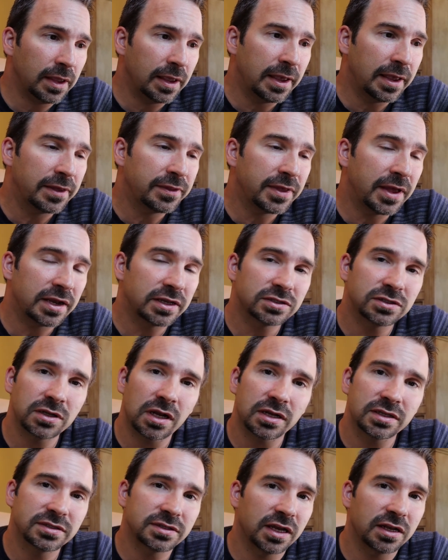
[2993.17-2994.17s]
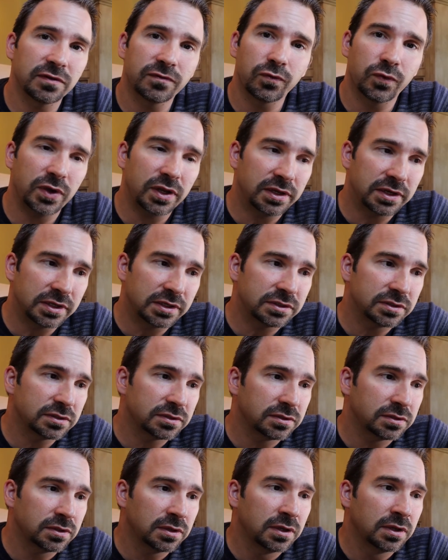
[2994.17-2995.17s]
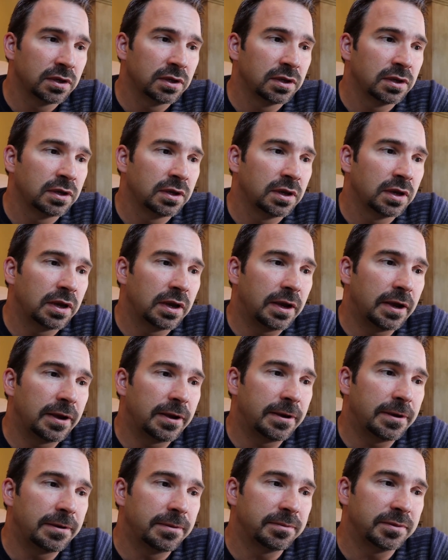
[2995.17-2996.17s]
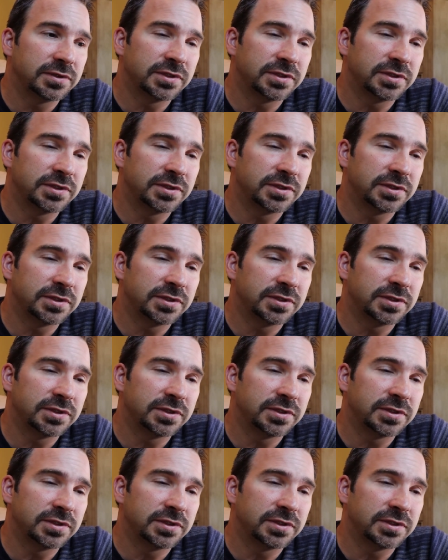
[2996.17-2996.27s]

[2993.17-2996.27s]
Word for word: and that it's not a sign of weakness. Um,